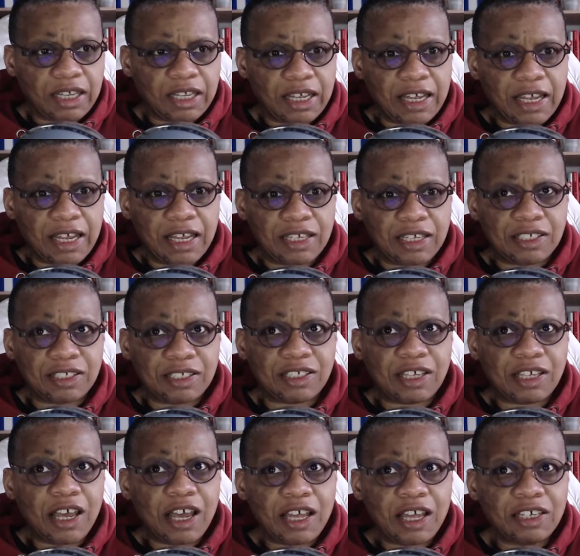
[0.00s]
I
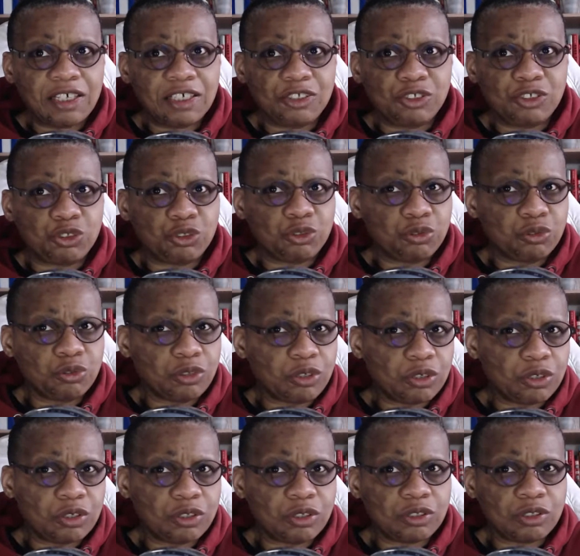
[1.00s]
started
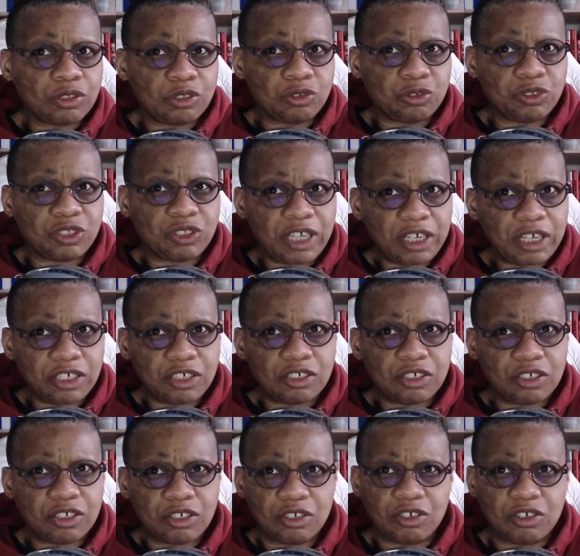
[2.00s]
to take
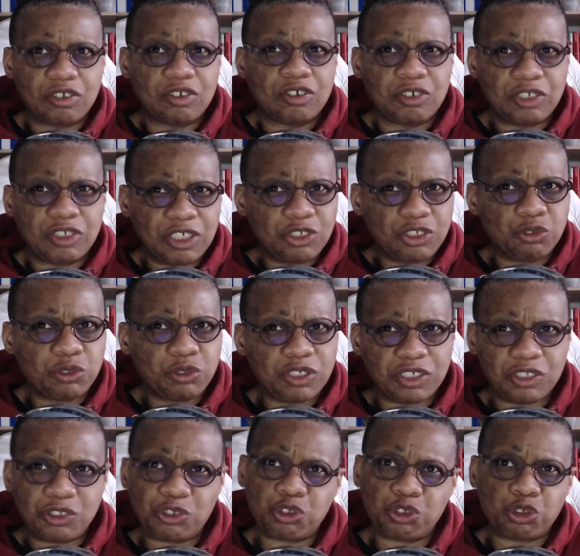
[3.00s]
an interest
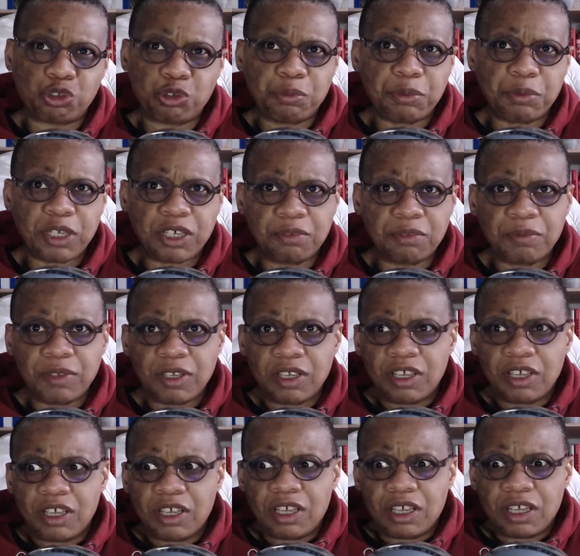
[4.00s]
in streaming,
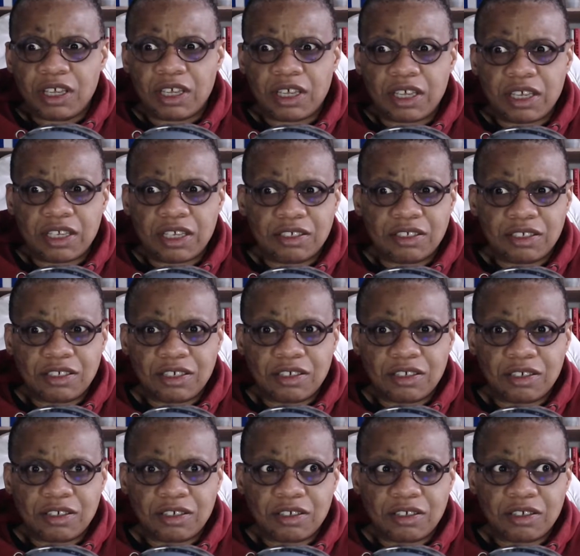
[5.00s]
and
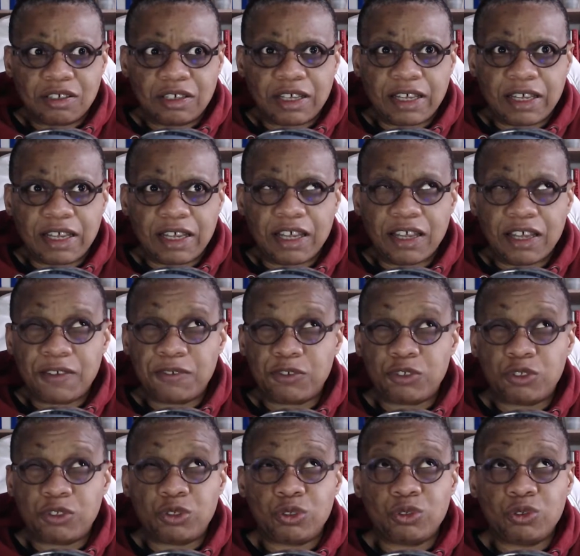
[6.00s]
I have
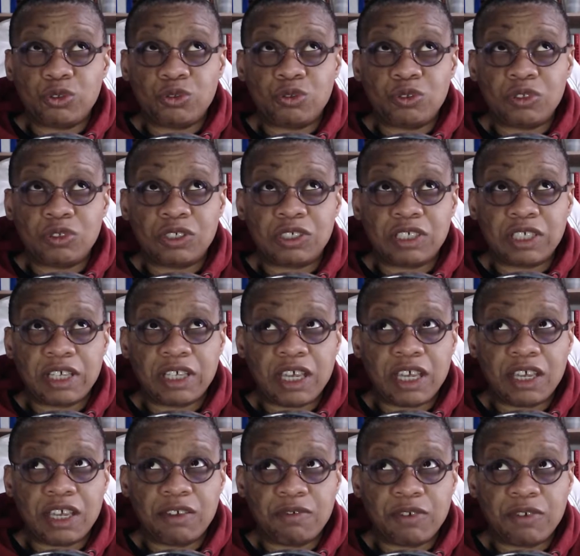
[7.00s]
to
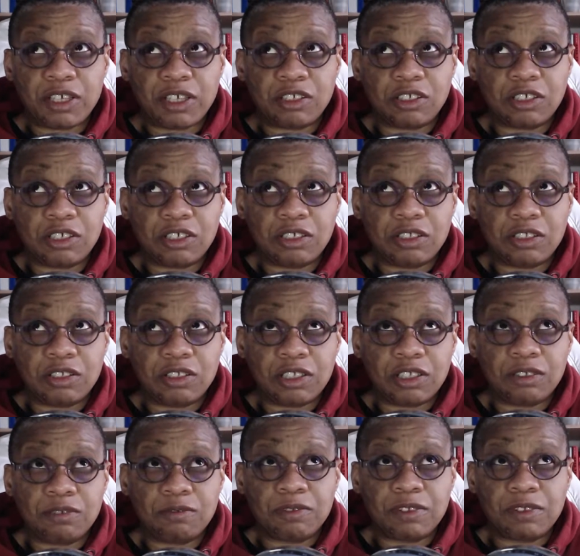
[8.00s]
say that
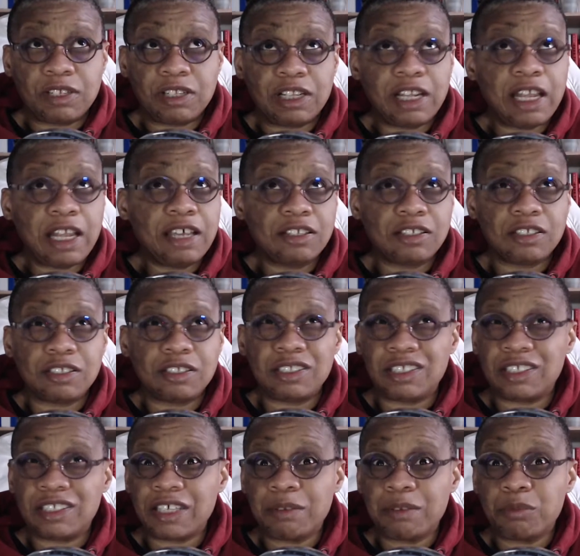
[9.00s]
in late
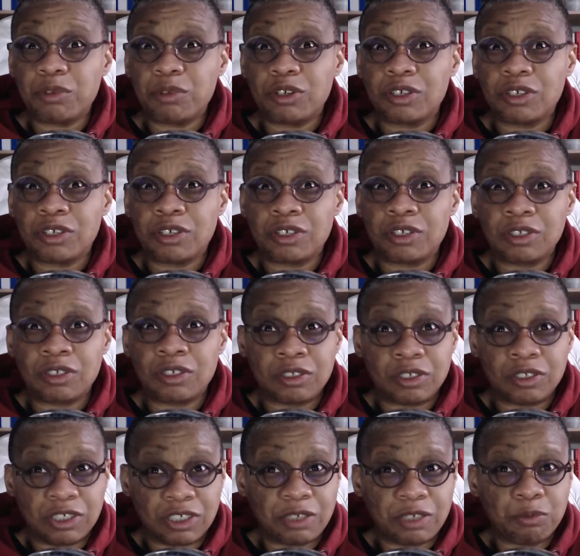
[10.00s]
December
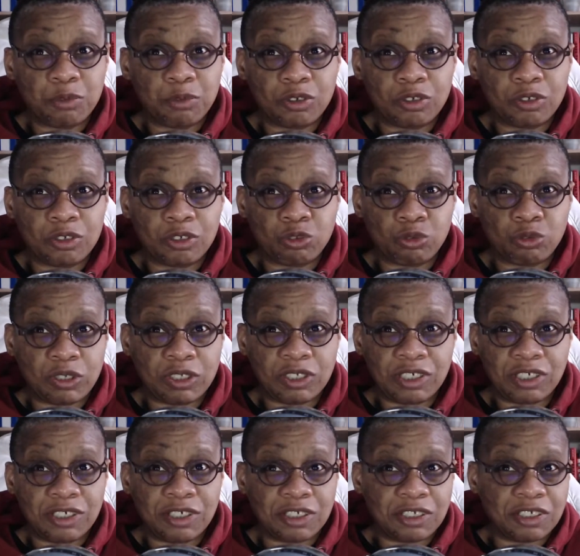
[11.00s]

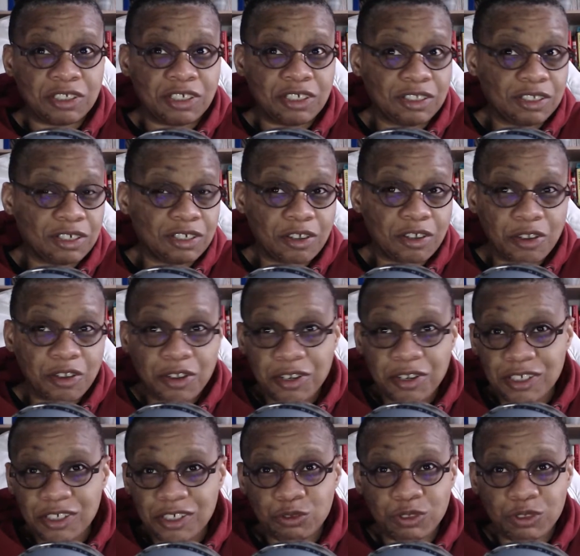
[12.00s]
2016,
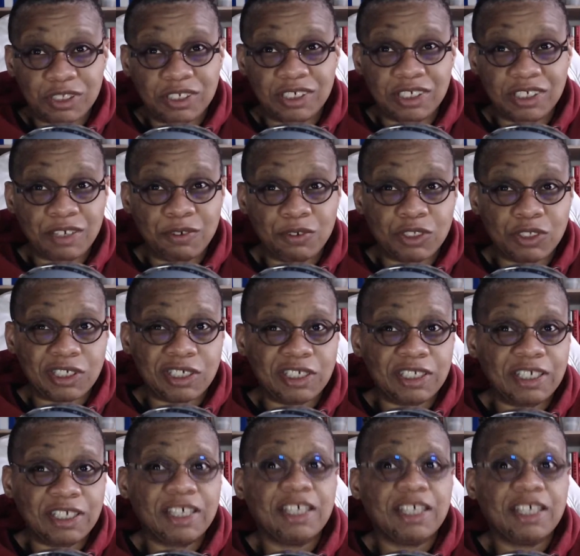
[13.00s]
early 2017,